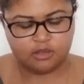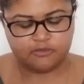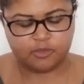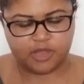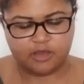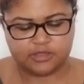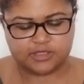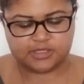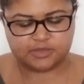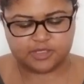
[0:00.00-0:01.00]
from now until
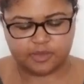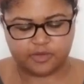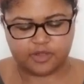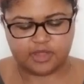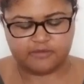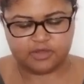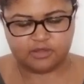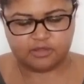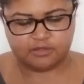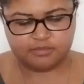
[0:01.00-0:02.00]
September
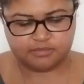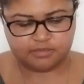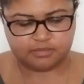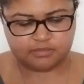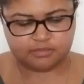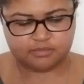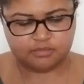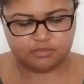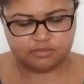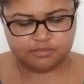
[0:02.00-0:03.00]
11th.
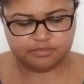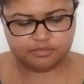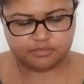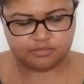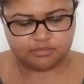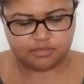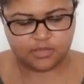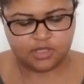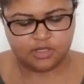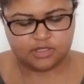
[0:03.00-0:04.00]

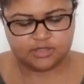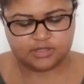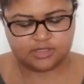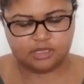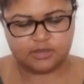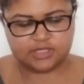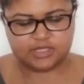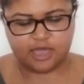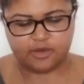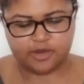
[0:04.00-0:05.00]
Time about the
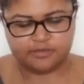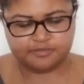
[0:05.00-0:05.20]
Tower.